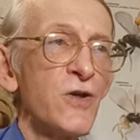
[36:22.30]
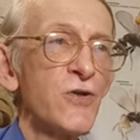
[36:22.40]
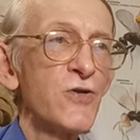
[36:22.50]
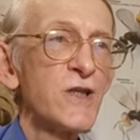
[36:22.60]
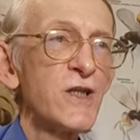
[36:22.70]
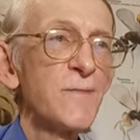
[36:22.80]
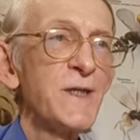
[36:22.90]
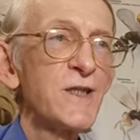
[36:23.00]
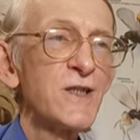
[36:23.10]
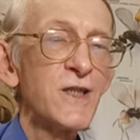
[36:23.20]
2
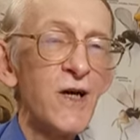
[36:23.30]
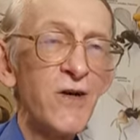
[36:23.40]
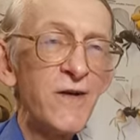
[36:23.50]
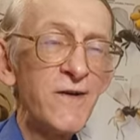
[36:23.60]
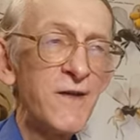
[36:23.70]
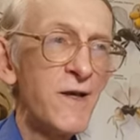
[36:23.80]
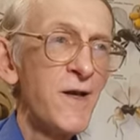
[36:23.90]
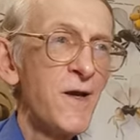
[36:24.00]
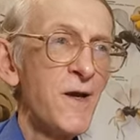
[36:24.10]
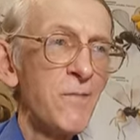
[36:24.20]
centimeters or even
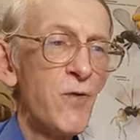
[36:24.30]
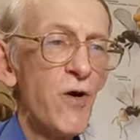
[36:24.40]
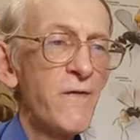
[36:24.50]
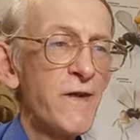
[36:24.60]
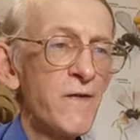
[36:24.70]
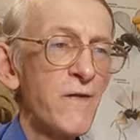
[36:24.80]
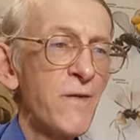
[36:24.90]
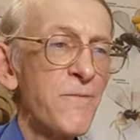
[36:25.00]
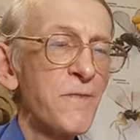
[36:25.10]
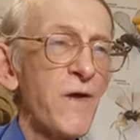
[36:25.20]
more than
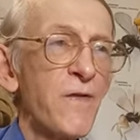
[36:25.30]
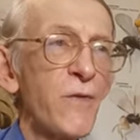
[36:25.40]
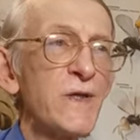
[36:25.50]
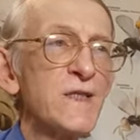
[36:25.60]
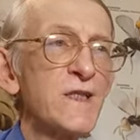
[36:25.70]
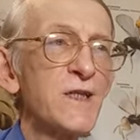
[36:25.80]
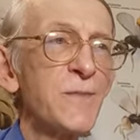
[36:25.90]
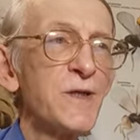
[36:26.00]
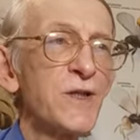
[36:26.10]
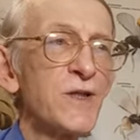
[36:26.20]
3
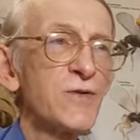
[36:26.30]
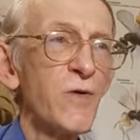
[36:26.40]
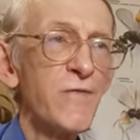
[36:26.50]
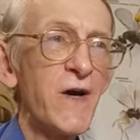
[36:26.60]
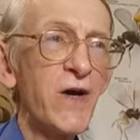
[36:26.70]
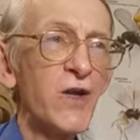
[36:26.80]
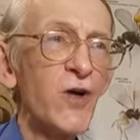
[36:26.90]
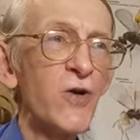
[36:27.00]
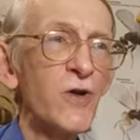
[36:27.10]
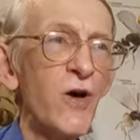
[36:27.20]
centimeters with very
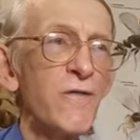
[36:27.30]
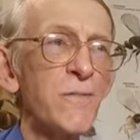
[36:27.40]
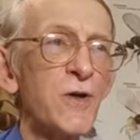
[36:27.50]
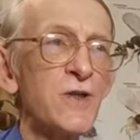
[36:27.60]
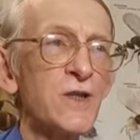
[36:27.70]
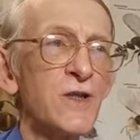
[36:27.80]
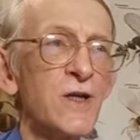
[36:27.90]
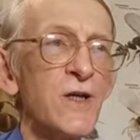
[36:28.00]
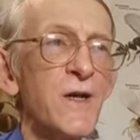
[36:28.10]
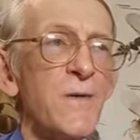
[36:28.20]
long ovipositor.
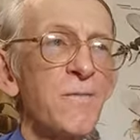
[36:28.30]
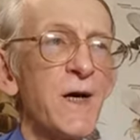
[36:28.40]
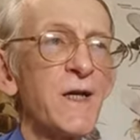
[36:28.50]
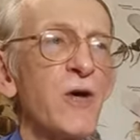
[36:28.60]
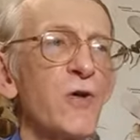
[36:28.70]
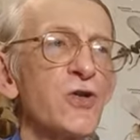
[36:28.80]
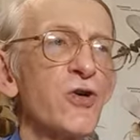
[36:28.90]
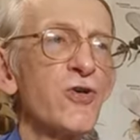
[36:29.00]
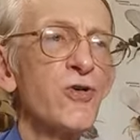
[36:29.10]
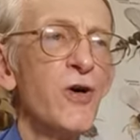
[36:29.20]
But I will
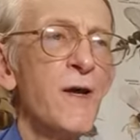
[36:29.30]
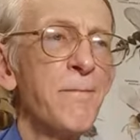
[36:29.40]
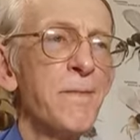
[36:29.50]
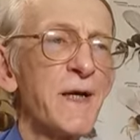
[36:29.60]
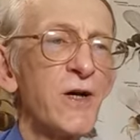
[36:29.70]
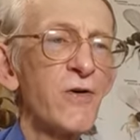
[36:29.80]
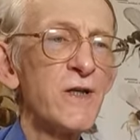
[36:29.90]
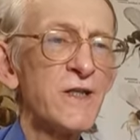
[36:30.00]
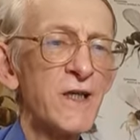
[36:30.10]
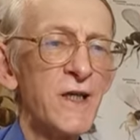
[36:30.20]
show you
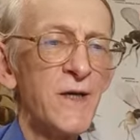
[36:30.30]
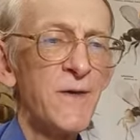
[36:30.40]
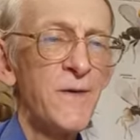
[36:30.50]
Megarisa